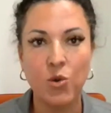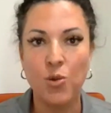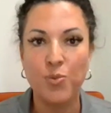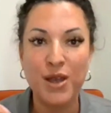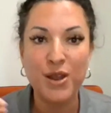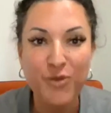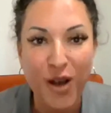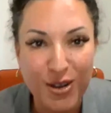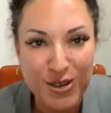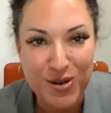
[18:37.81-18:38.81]
or a
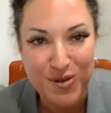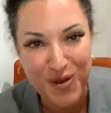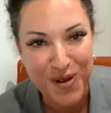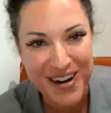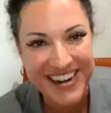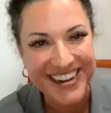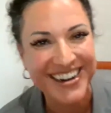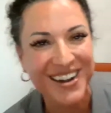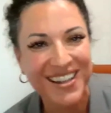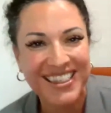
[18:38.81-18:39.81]
pitfall to avoid,
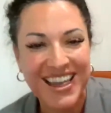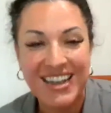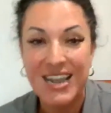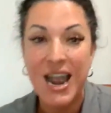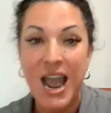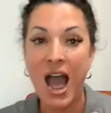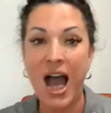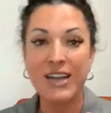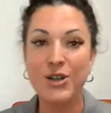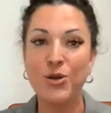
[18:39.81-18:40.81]
because
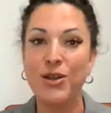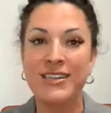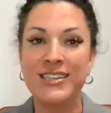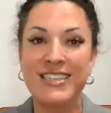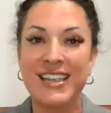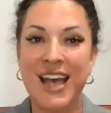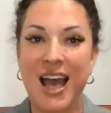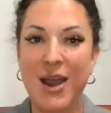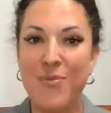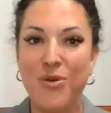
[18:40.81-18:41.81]
I totally could see
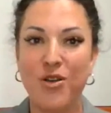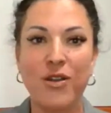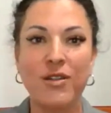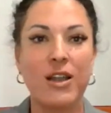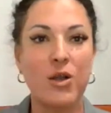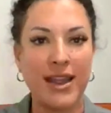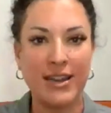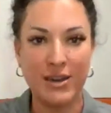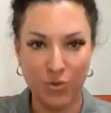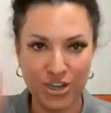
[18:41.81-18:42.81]
that at Brookfield, like, okay,